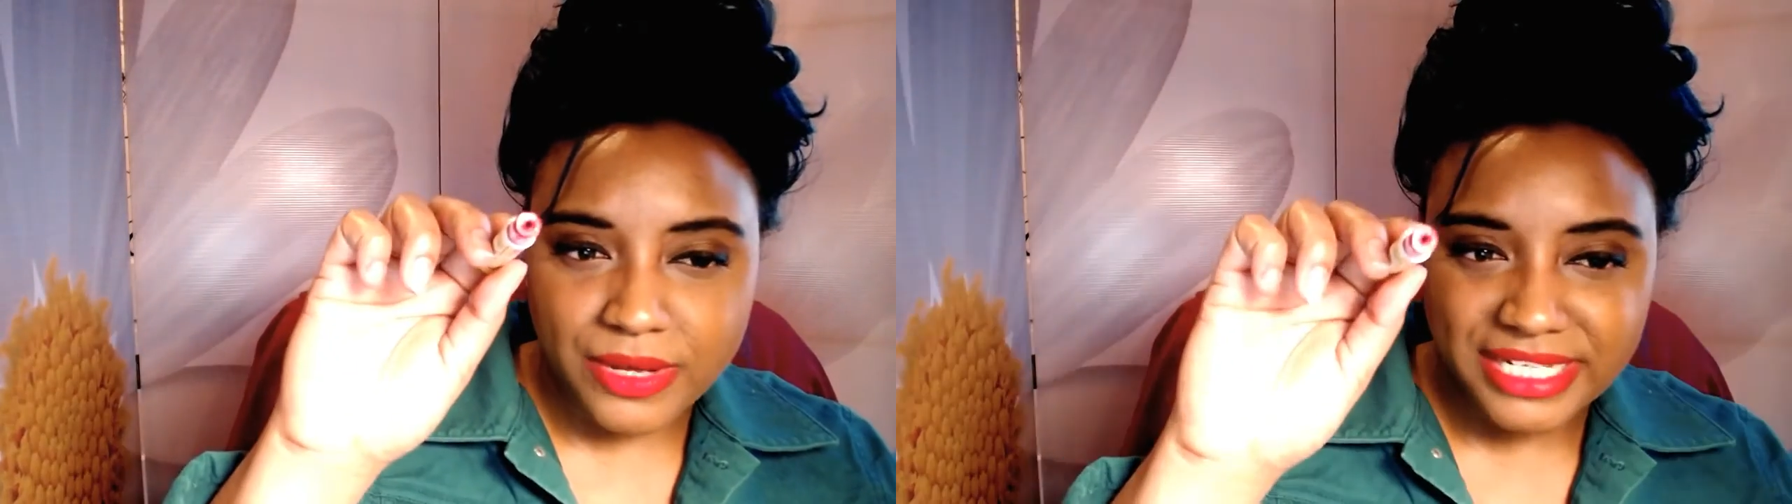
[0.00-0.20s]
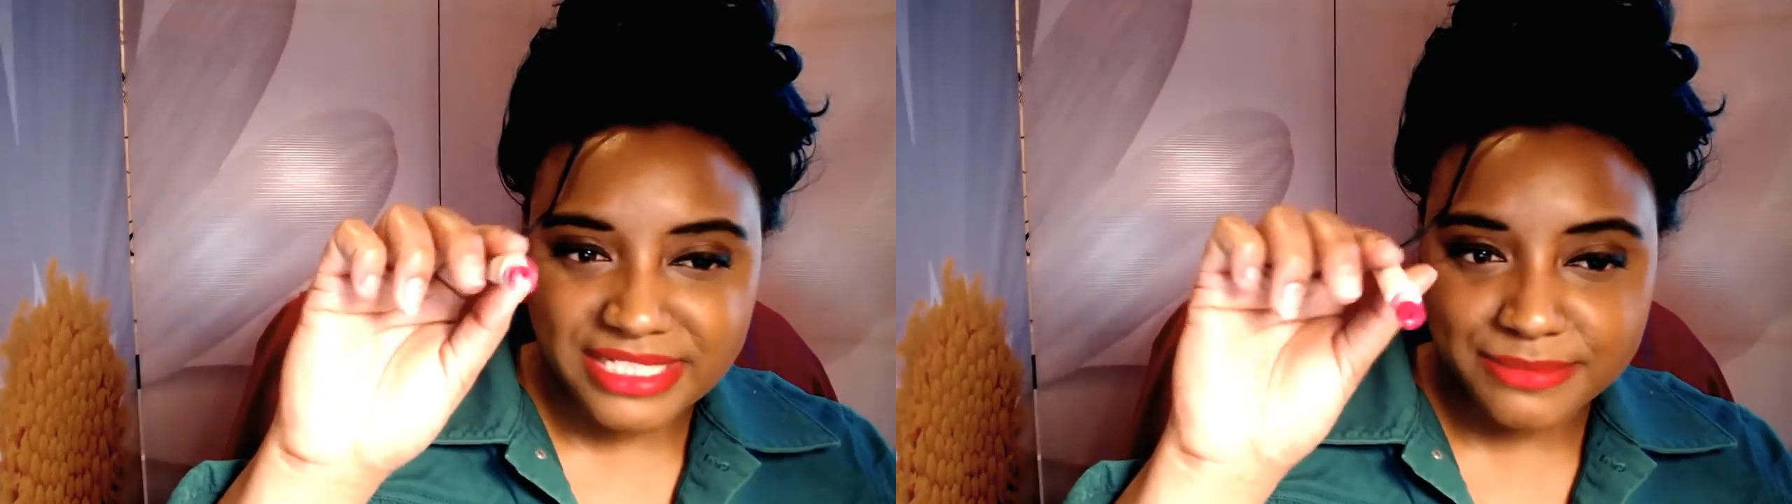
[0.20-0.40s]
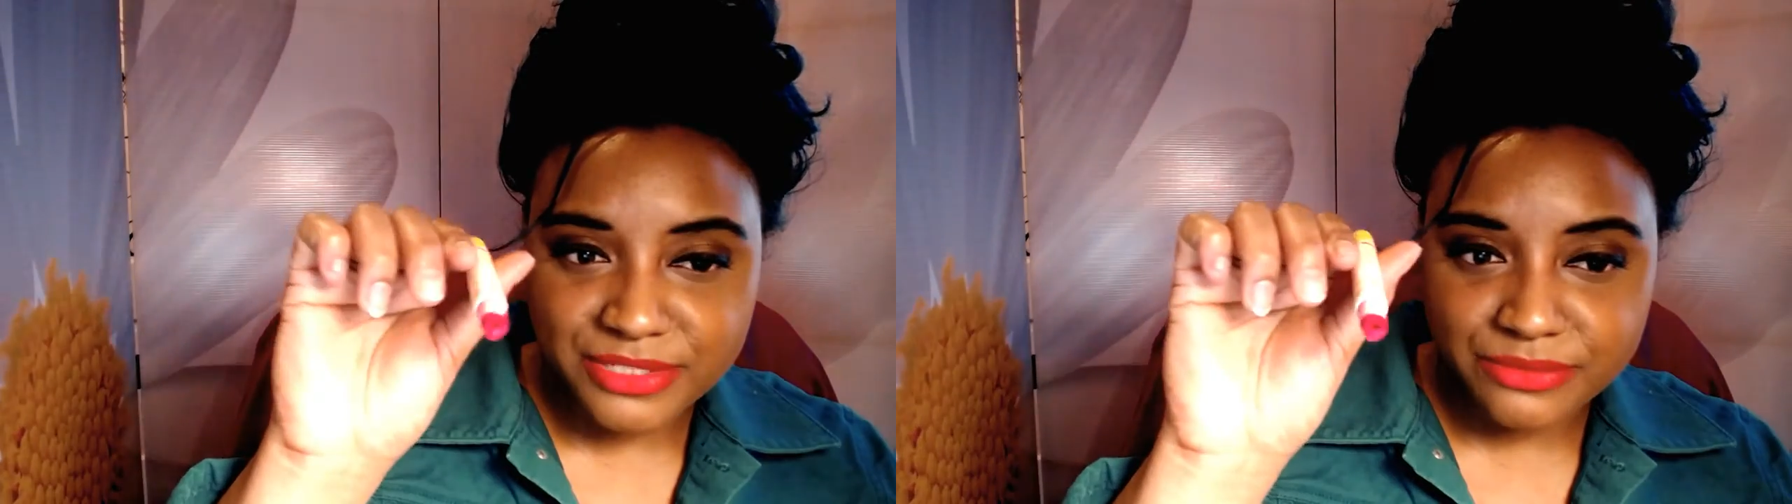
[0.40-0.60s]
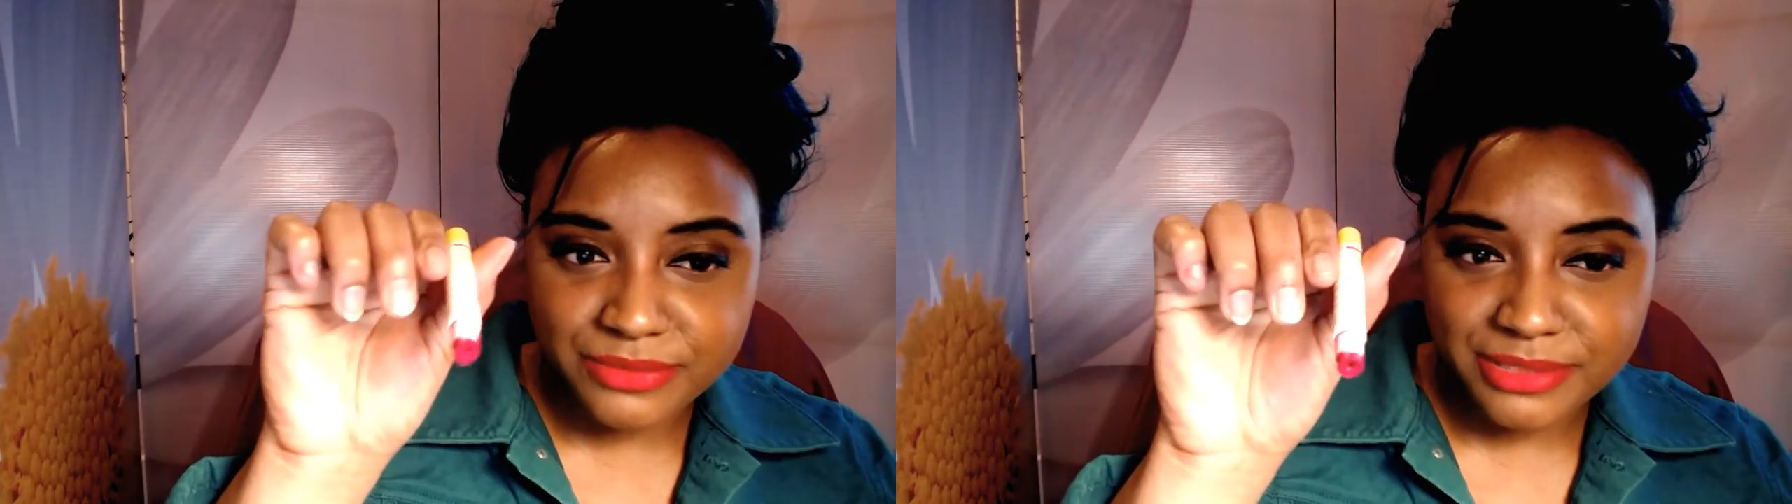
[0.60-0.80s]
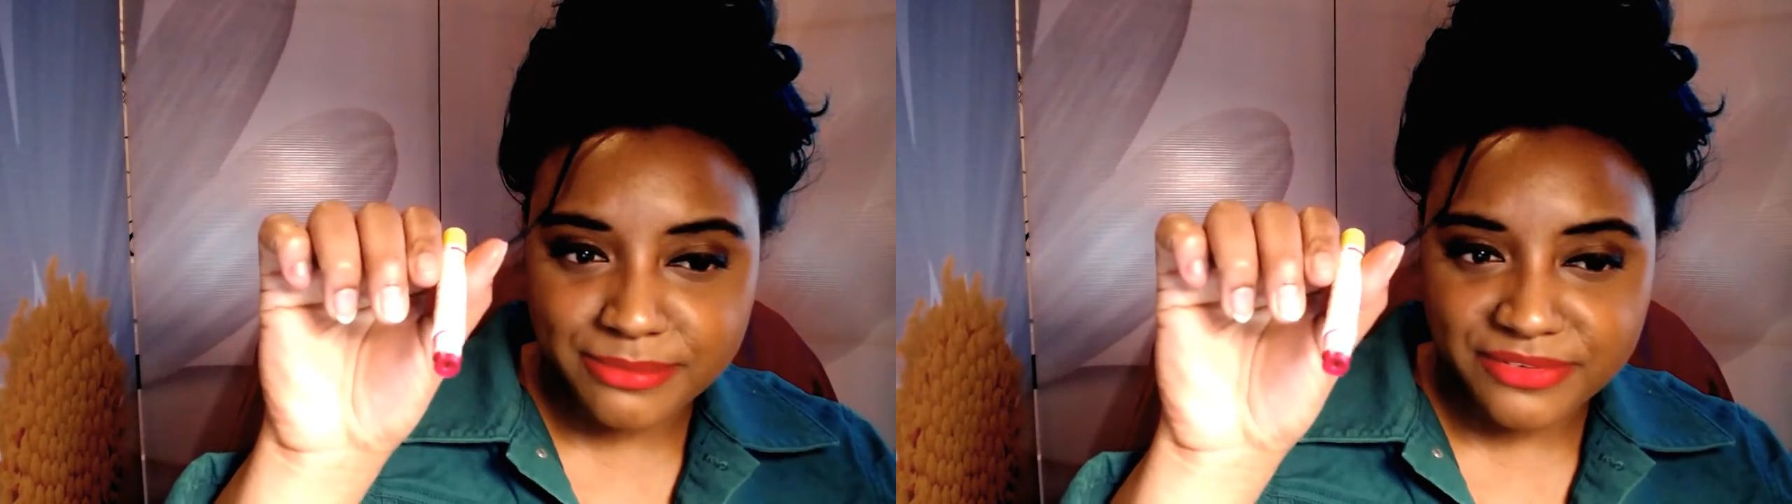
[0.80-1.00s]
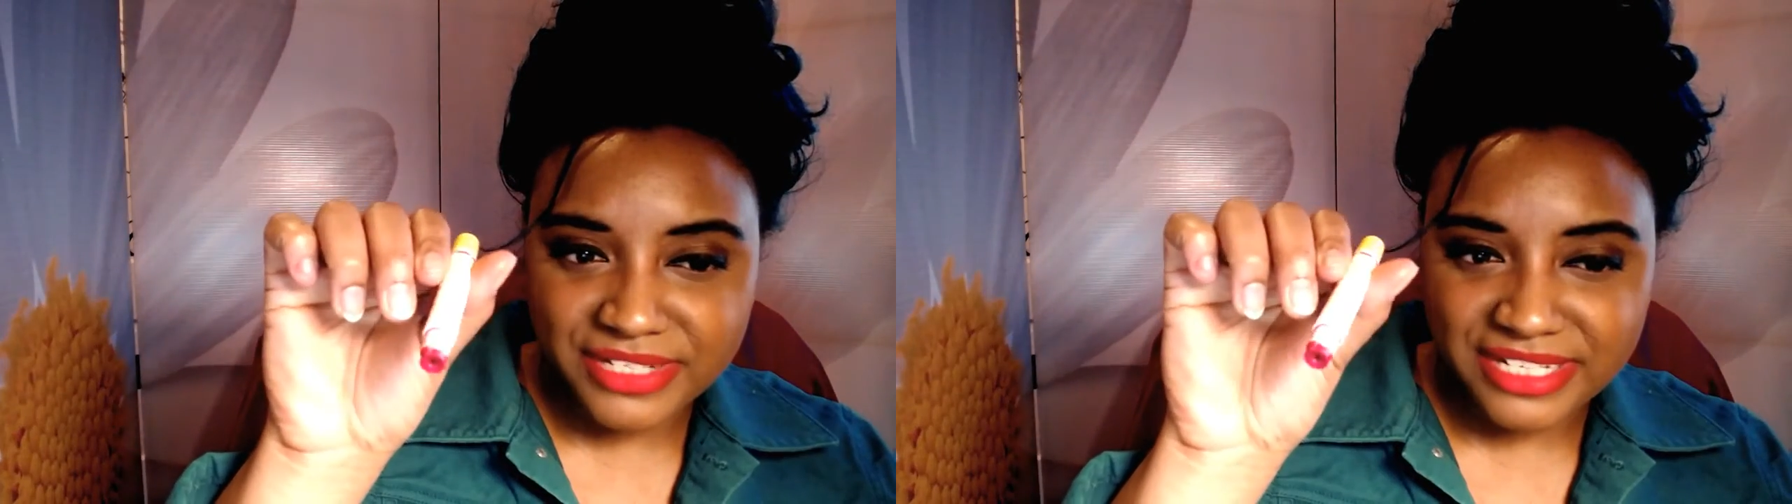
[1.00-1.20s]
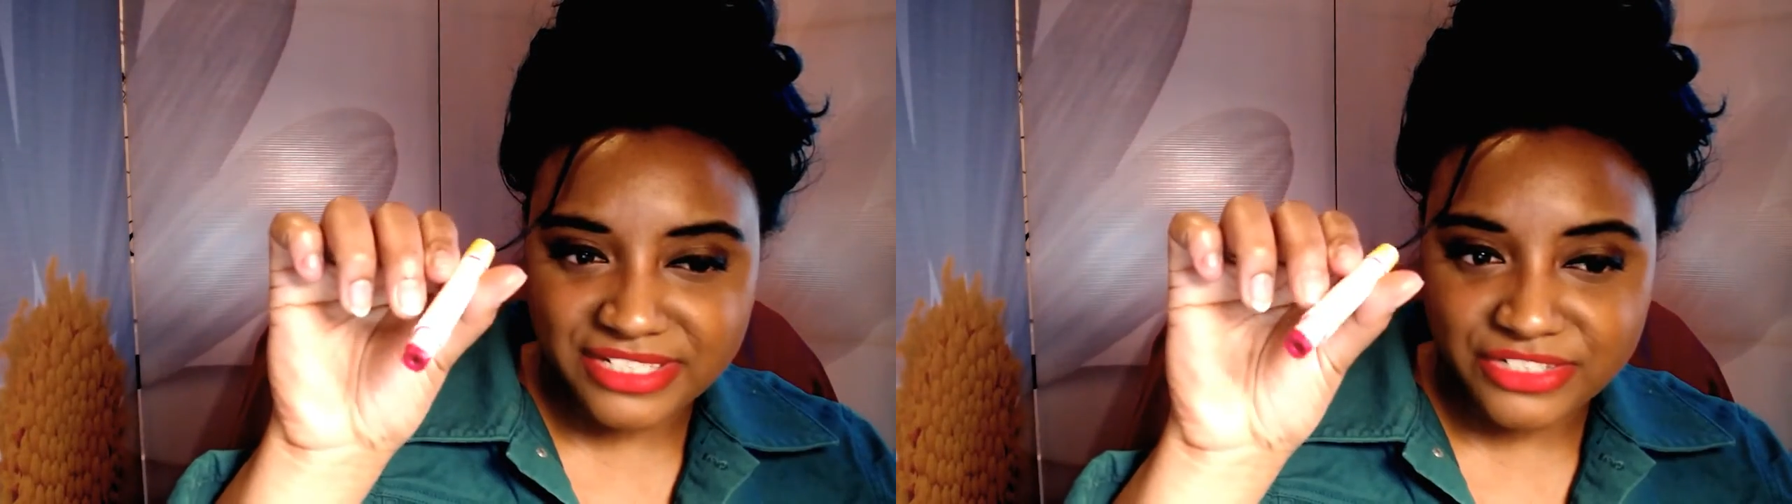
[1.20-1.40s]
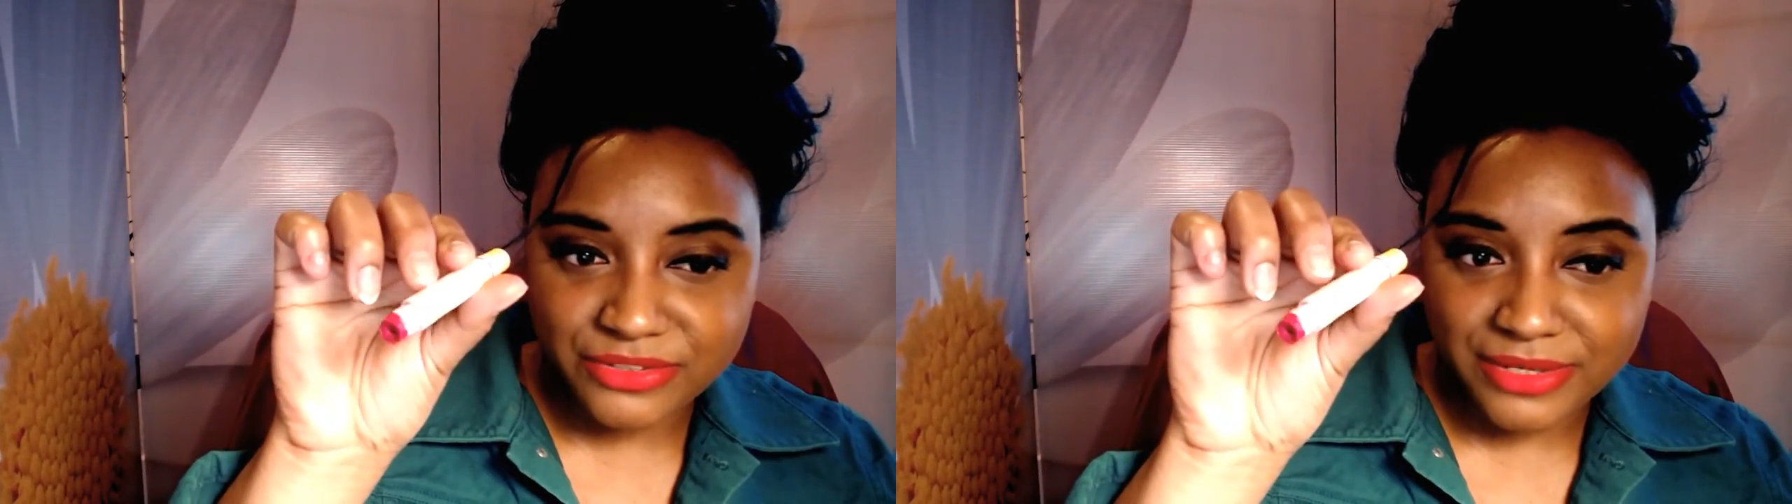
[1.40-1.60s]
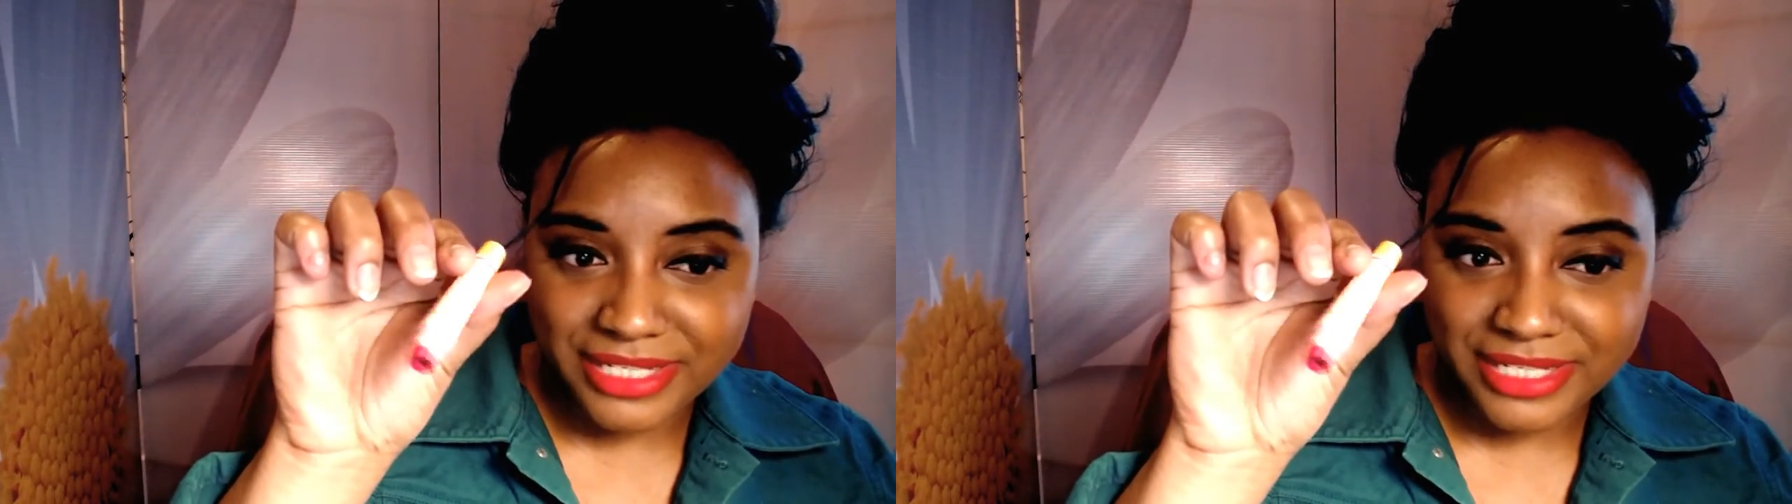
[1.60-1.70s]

It smells really like strong,